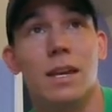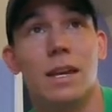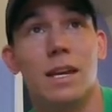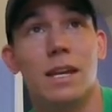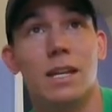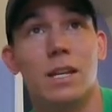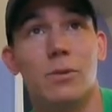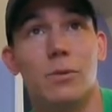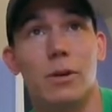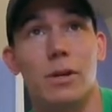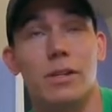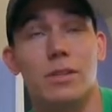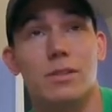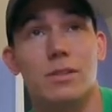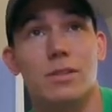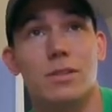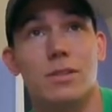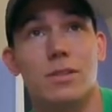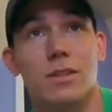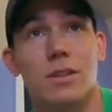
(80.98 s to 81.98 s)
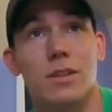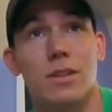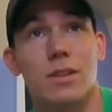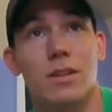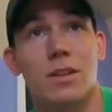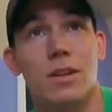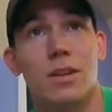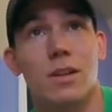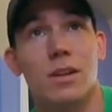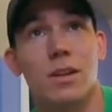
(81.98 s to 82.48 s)
anyways,
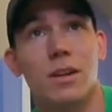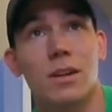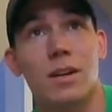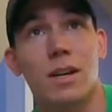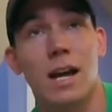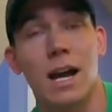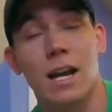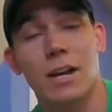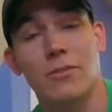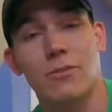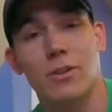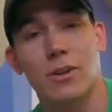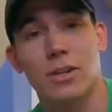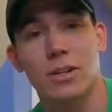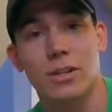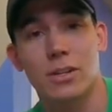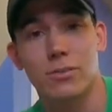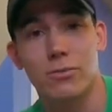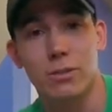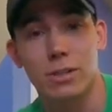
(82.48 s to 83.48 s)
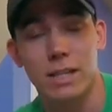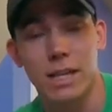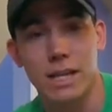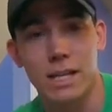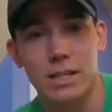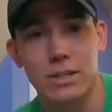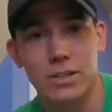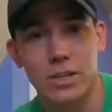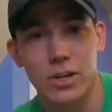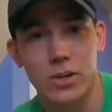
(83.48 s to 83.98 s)
kind of on a
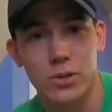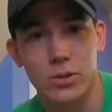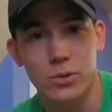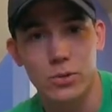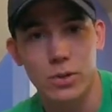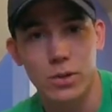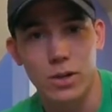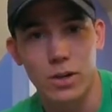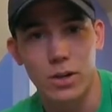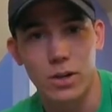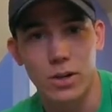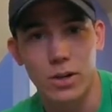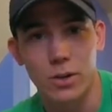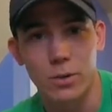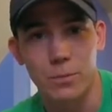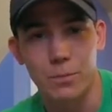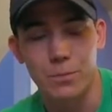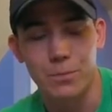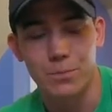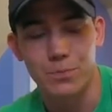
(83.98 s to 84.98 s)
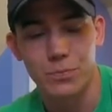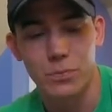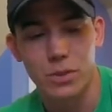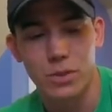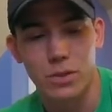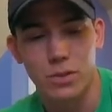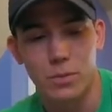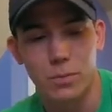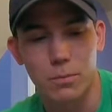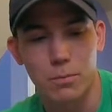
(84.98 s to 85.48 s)
related note,
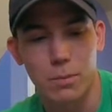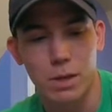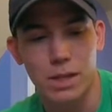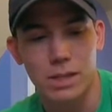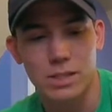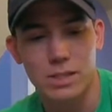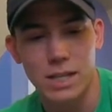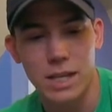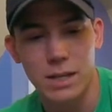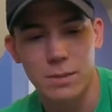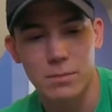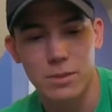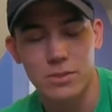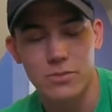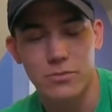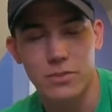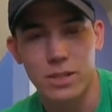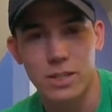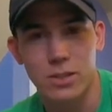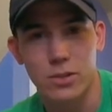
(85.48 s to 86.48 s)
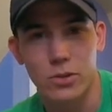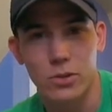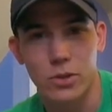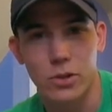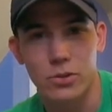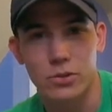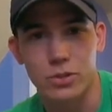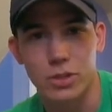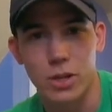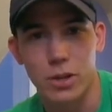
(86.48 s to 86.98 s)
by the time this video
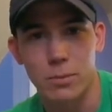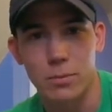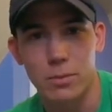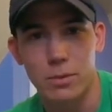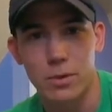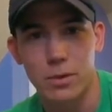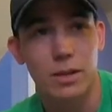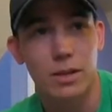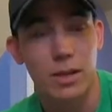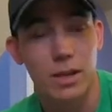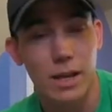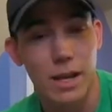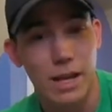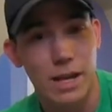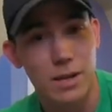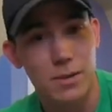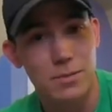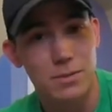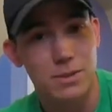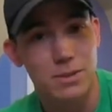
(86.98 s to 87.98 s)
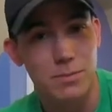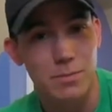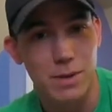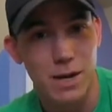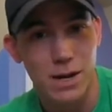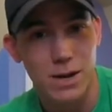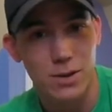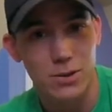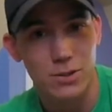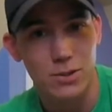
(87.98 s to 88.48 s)
goes up,
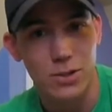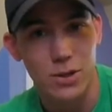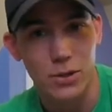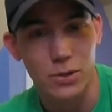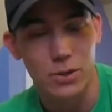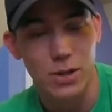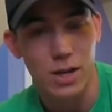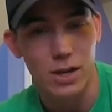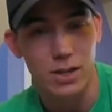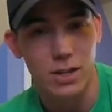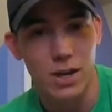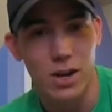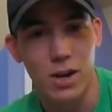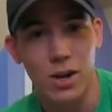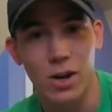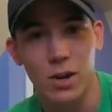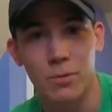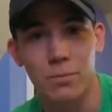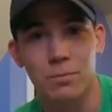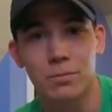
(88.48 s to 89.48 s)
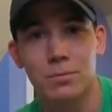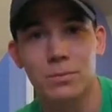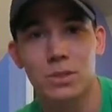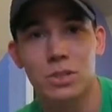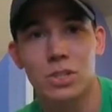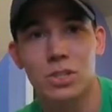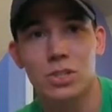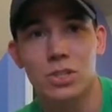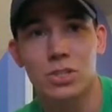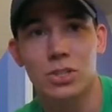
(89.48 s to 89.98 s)
animusapparelco.com
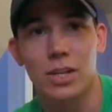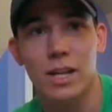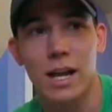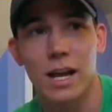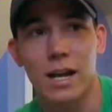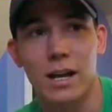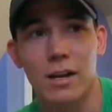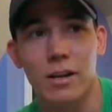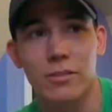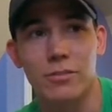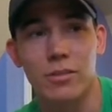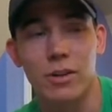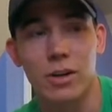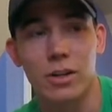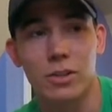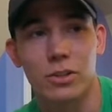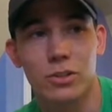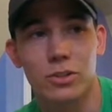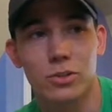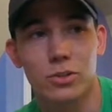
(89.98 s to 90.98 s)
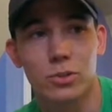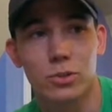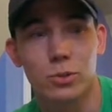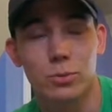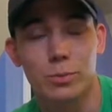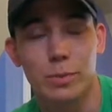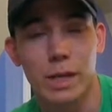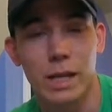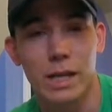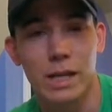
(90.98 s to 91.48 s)
should have a
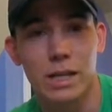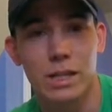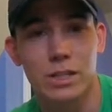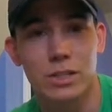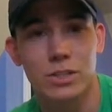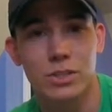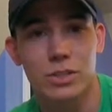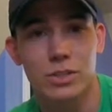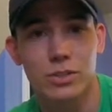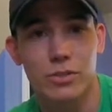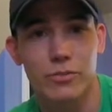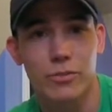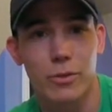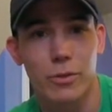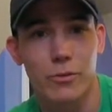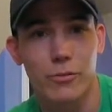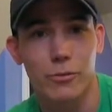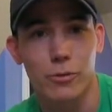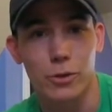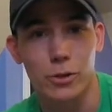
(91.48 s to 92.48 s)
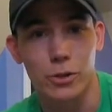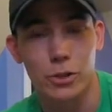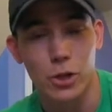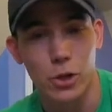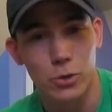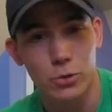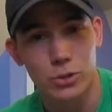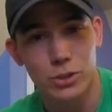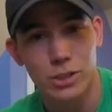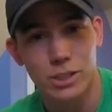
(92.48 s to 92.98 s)
new page for
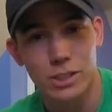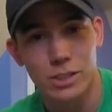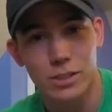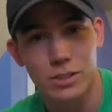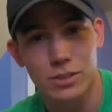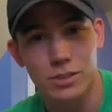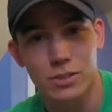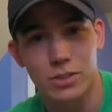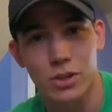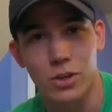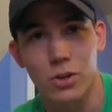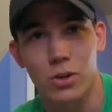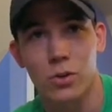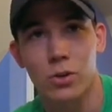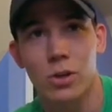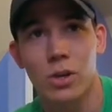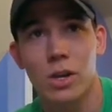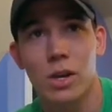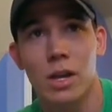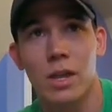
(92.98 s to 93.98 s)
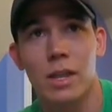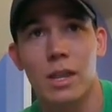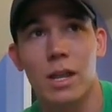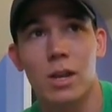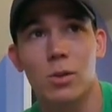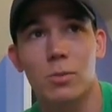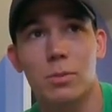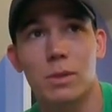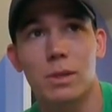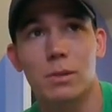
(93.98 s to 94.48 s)
coaching, so
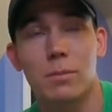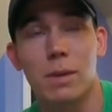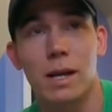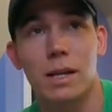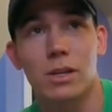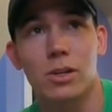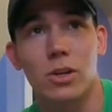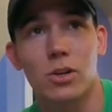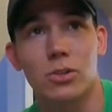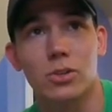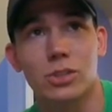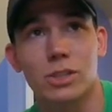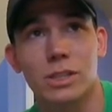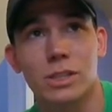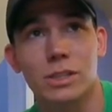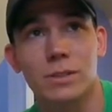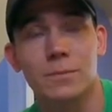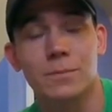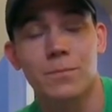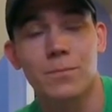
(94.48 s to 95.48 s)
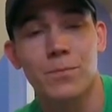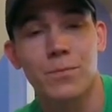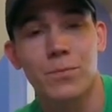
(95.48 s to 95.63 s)
that'll be my coaching.